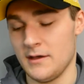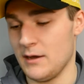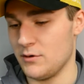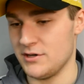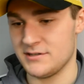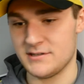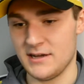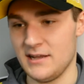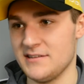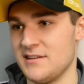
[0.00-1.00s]
Yeah, we're just
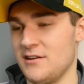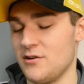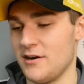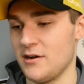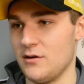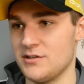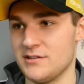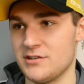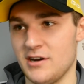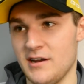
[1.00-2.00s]
uh, listening to our
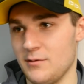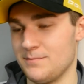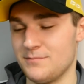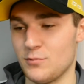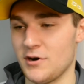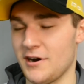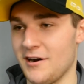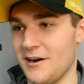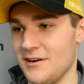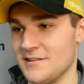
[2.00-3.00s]
coaches, trying to work our
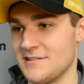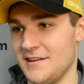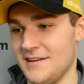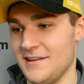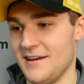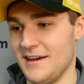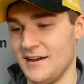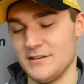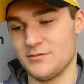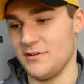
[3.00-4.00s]
hardest, and uh,
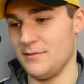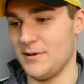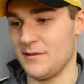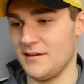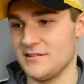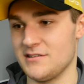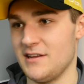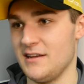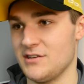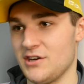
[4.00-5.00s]
it's really a big thing is just
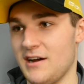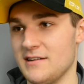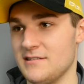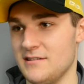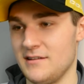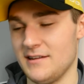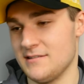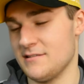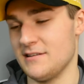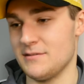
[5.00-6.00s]
taking shots, and
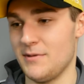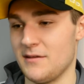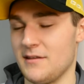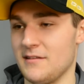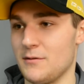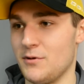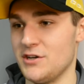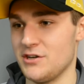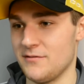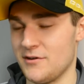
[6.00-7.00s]
that's that's a big thing they're
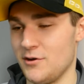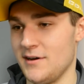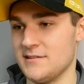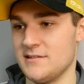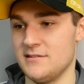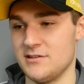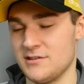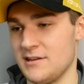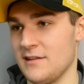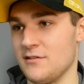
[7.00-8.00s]
preaching to us. It's
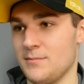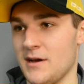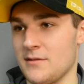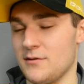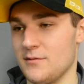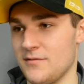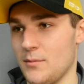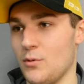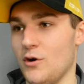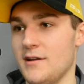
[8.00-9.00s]
just get the puck through
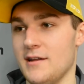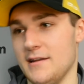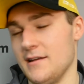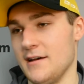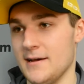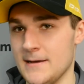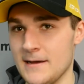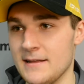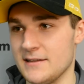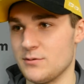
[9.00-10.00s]
from the point, and uh,
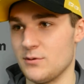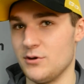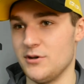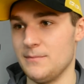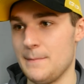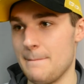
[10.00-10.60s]
that's what we're doing.